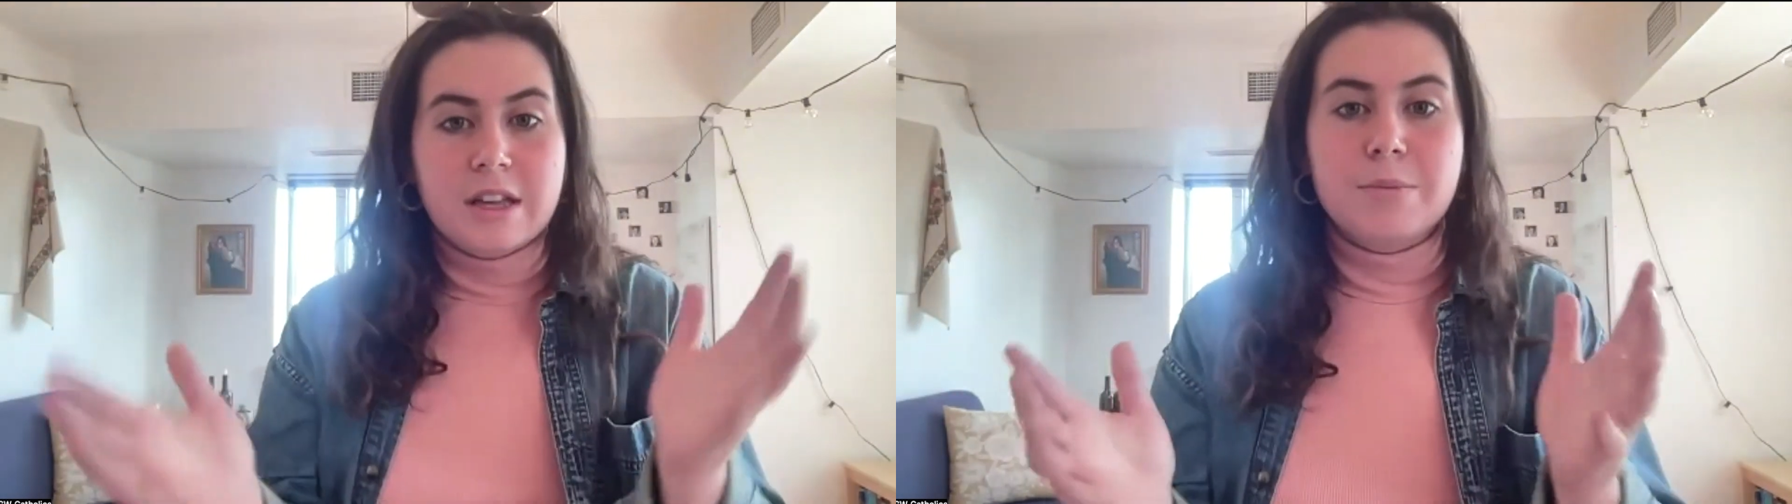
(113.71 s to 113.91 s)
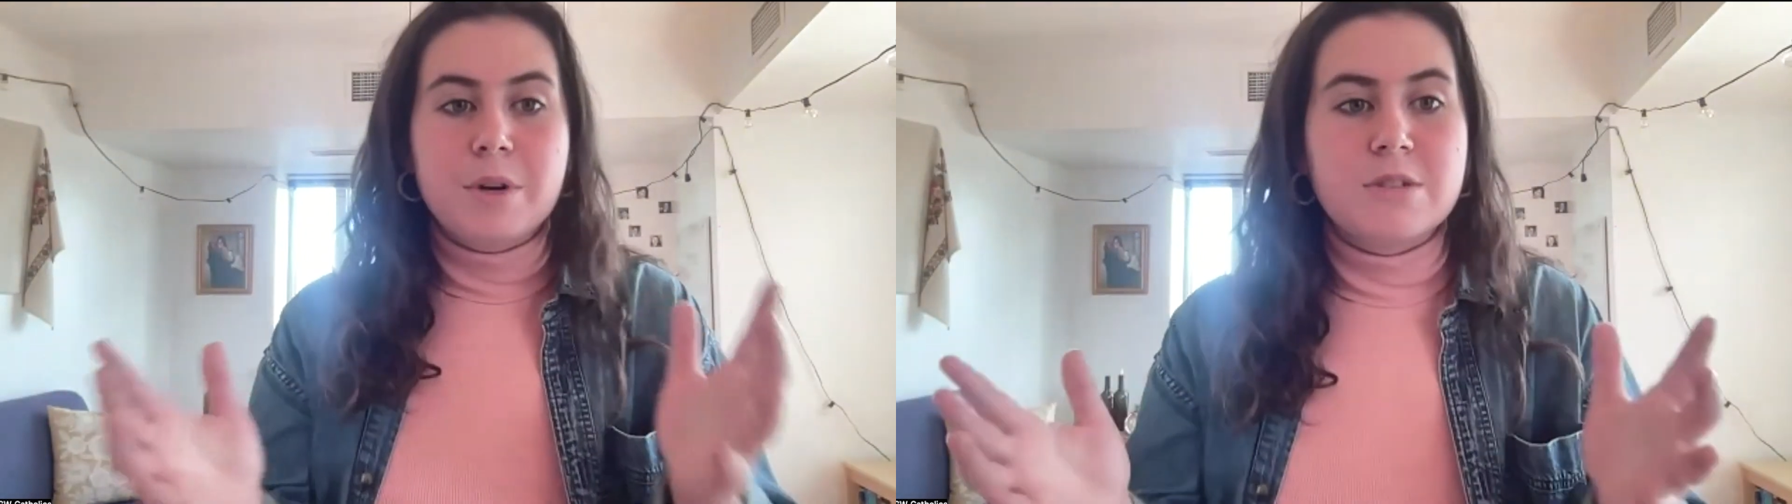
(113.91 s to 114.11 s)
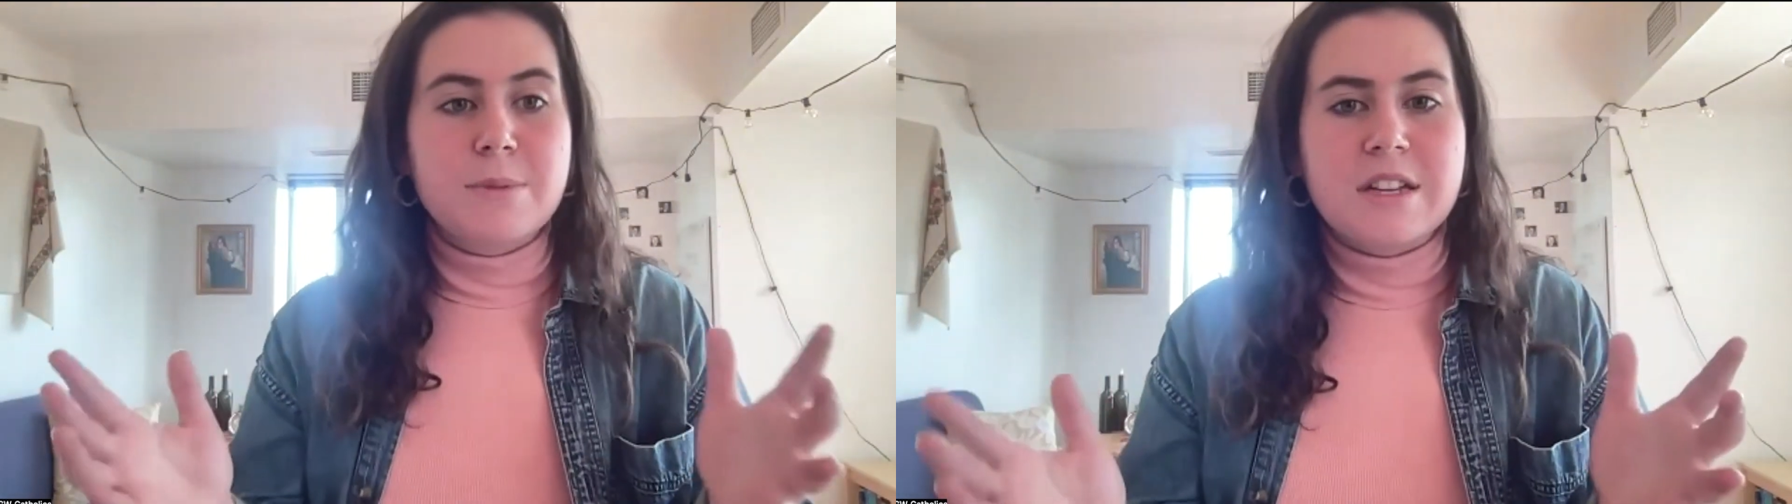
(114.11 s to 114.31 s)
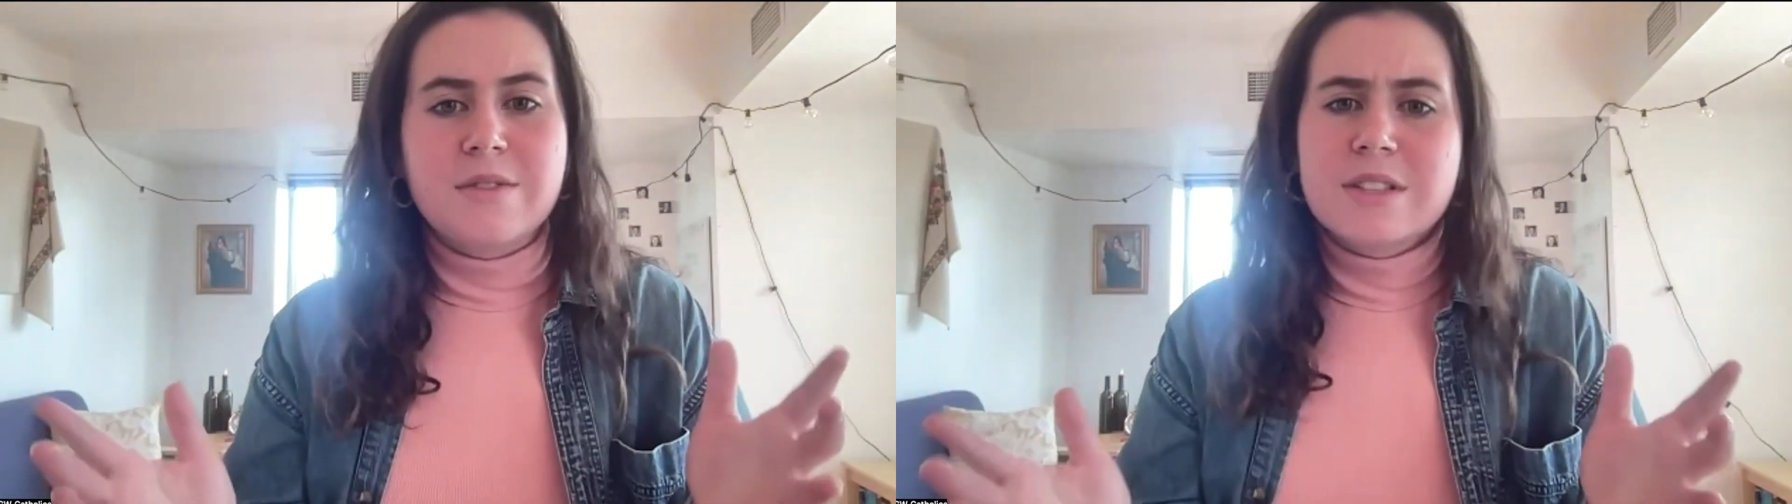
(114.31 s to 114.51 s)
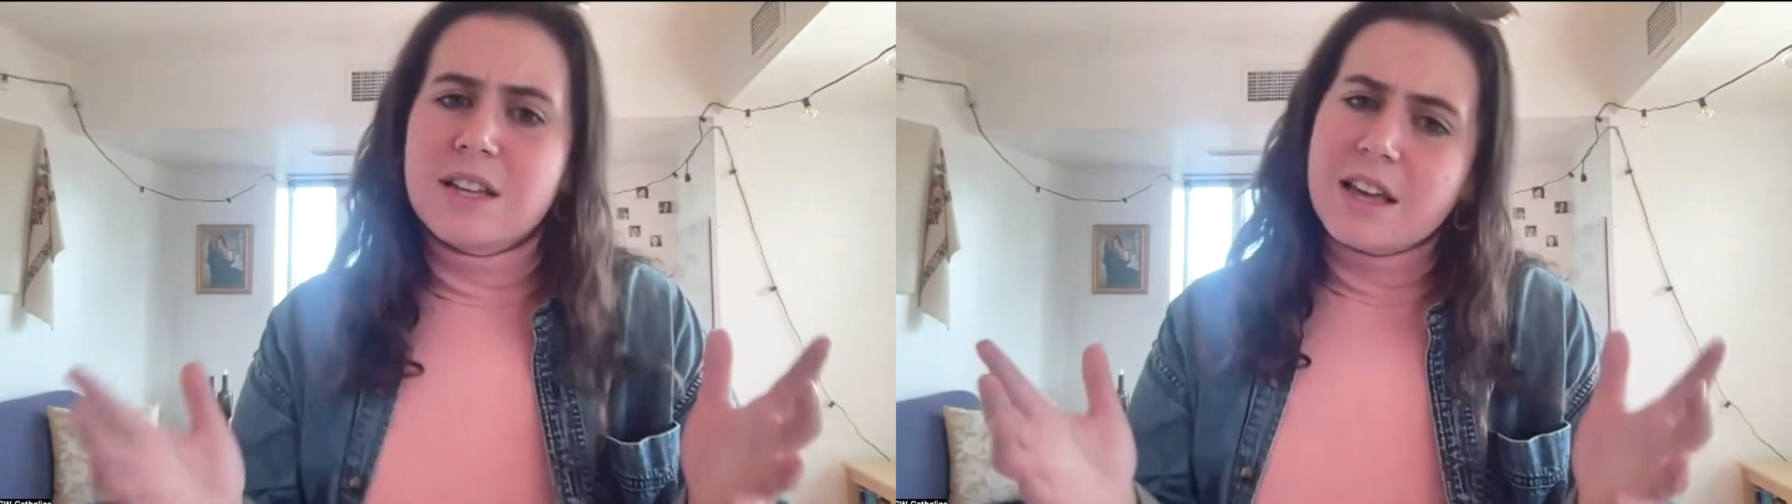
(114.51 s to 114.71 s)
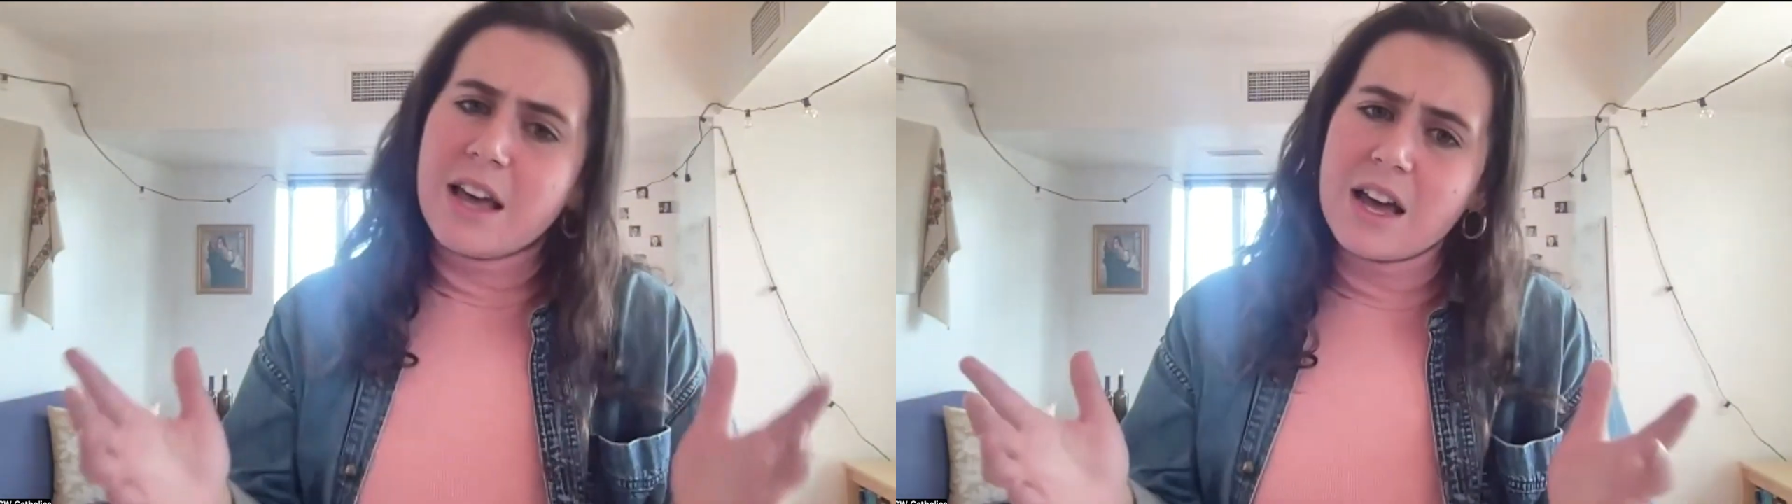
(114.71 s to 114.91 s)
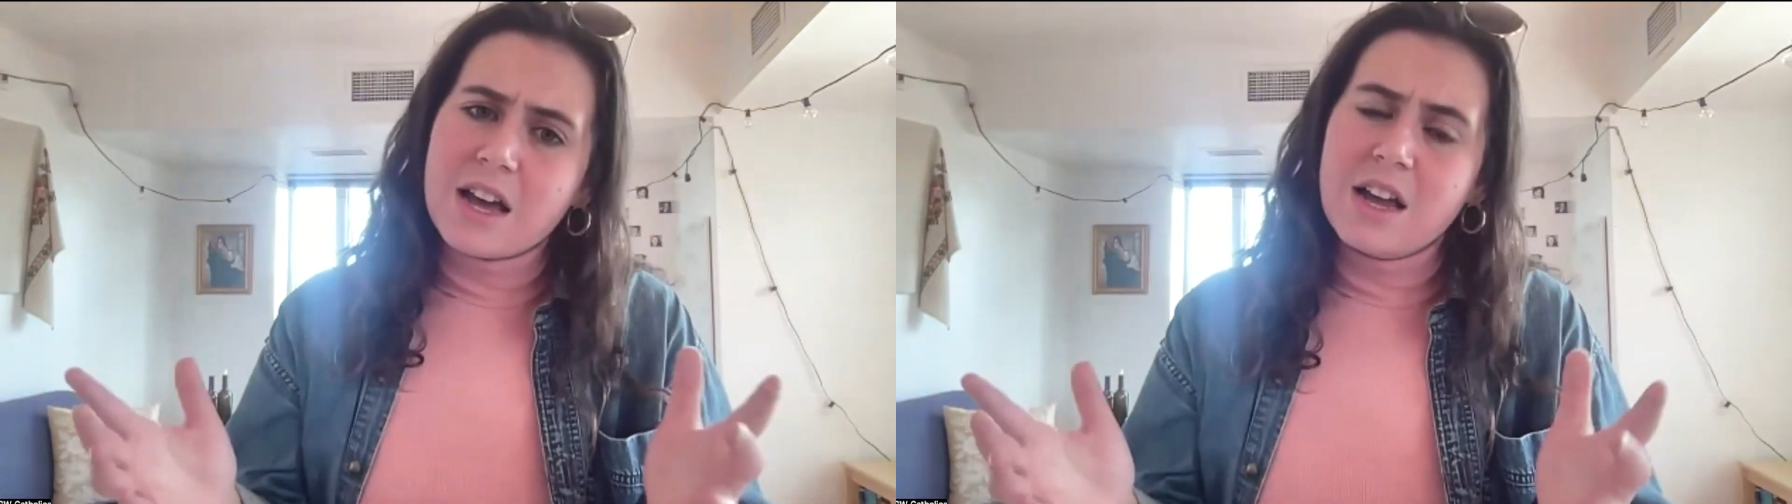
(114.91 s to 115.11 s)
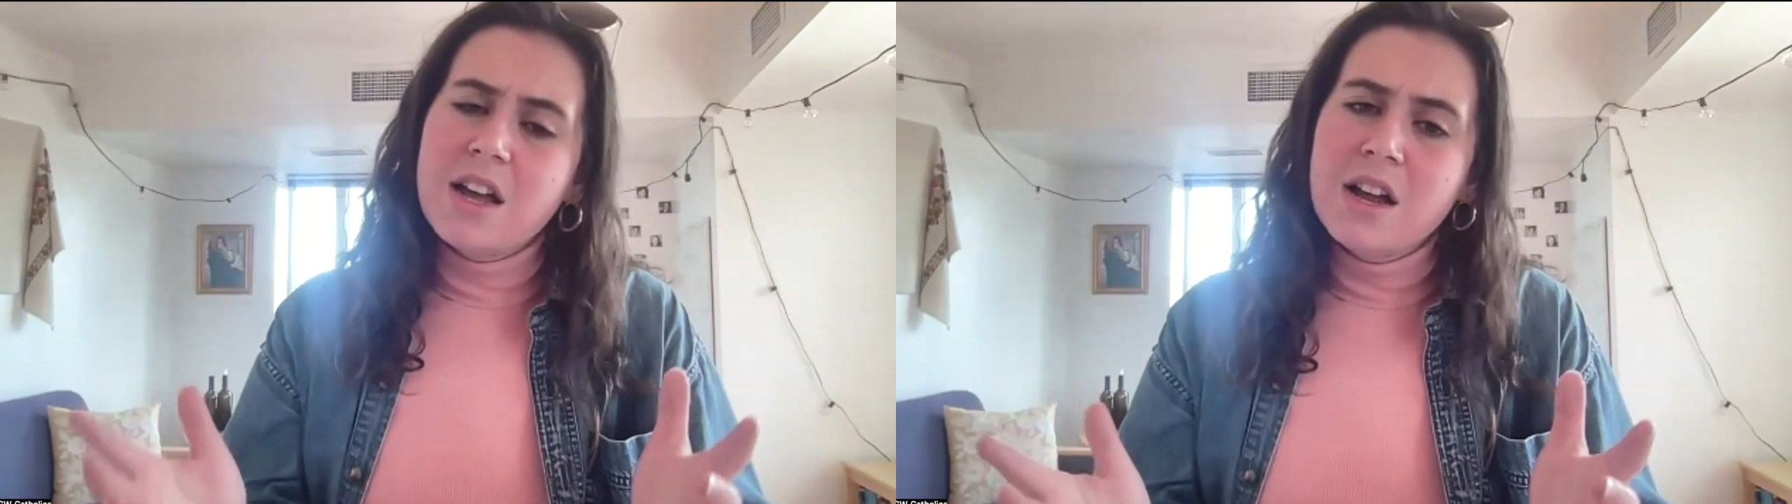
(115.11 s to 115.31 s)
in perspective, it's like,
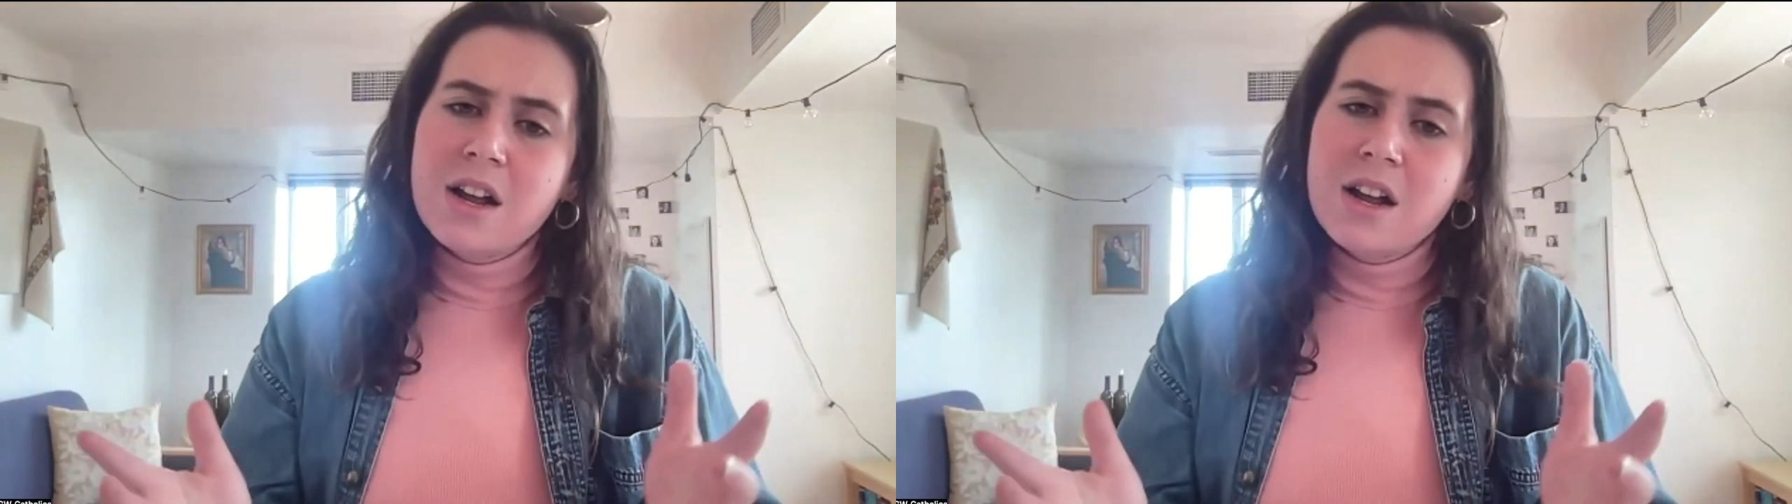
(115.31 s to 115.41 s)
hey,